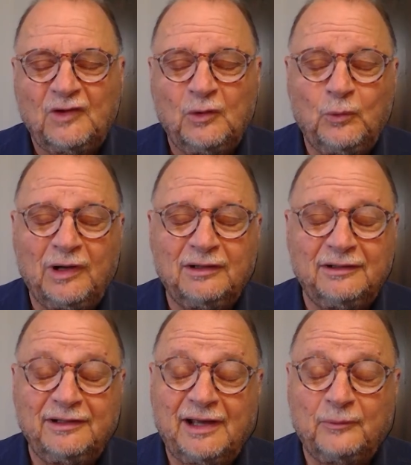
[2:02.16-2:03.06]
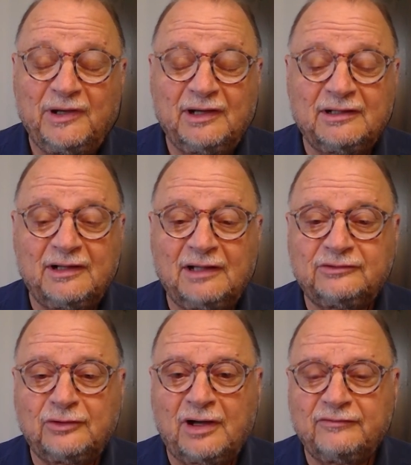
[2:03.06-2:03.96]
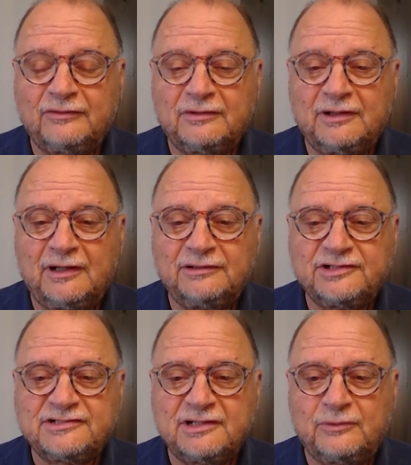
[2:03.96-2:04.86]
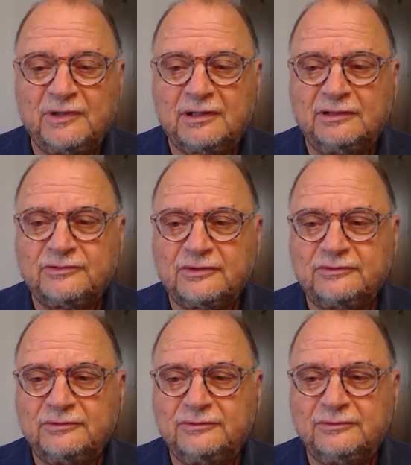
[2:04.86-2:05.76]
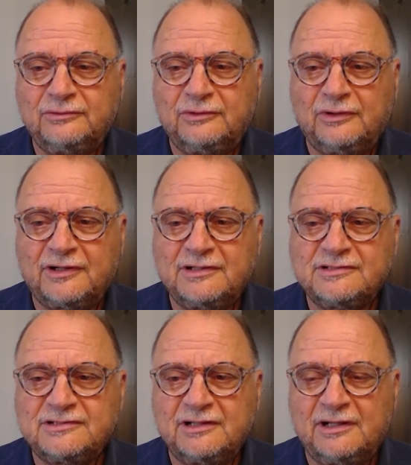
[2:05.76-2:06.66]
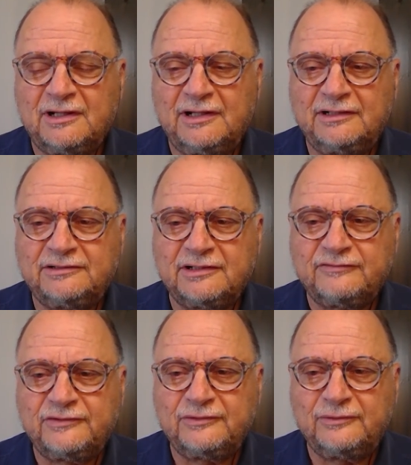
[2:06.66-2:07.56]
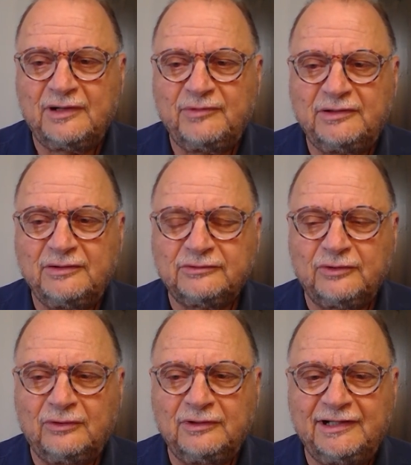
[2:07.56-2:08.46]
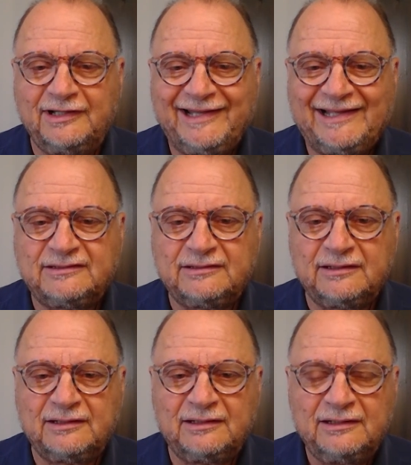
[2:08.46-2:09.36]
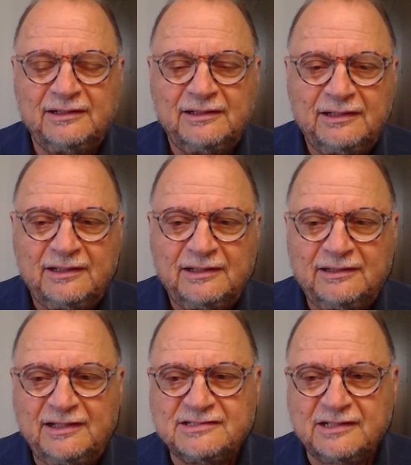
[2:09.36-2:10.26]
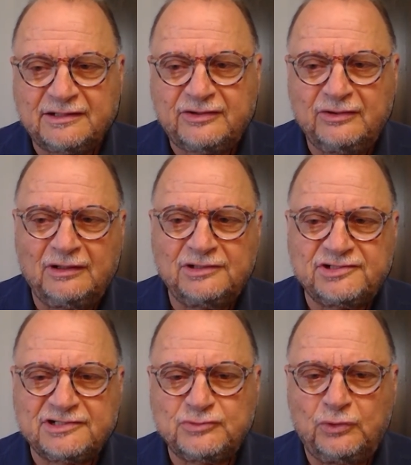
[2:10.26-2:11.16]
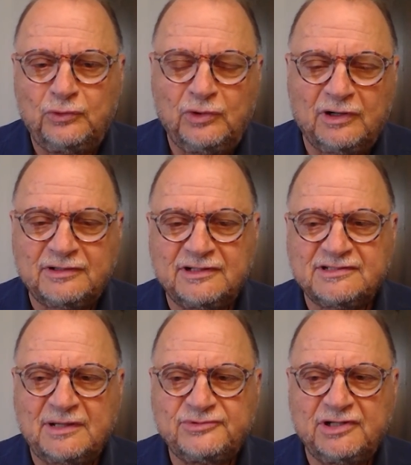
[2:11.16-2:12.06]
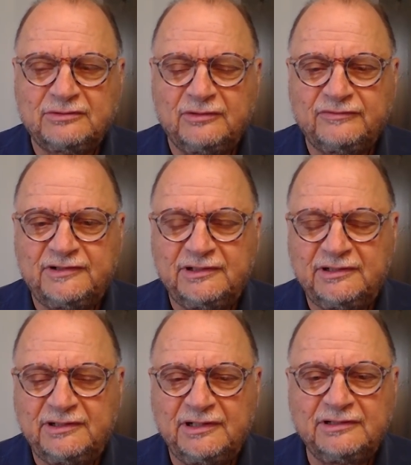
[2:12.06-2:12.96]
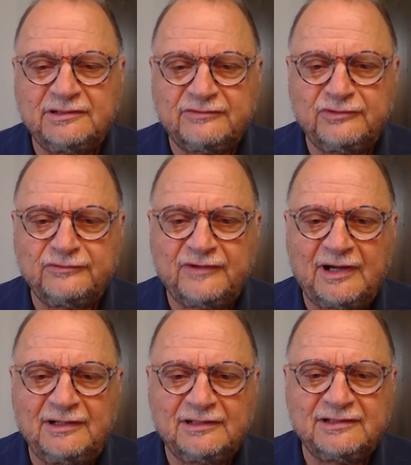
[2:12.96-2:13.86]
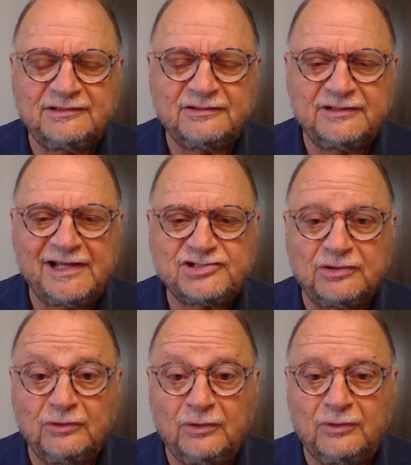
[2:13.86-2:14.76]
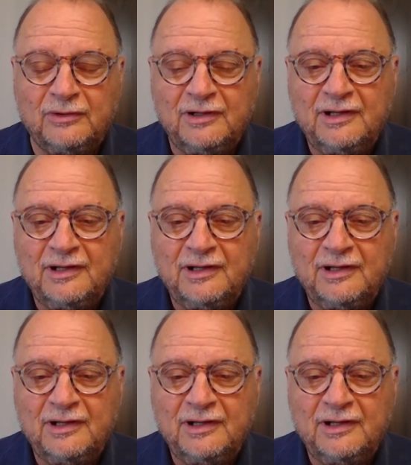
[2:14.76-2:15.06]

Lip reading: Well, yeah, we got a lot to cover. And just a quick intro to Oren's interview. I mean, not only that these archaeologists who are the subject of the interview violate international law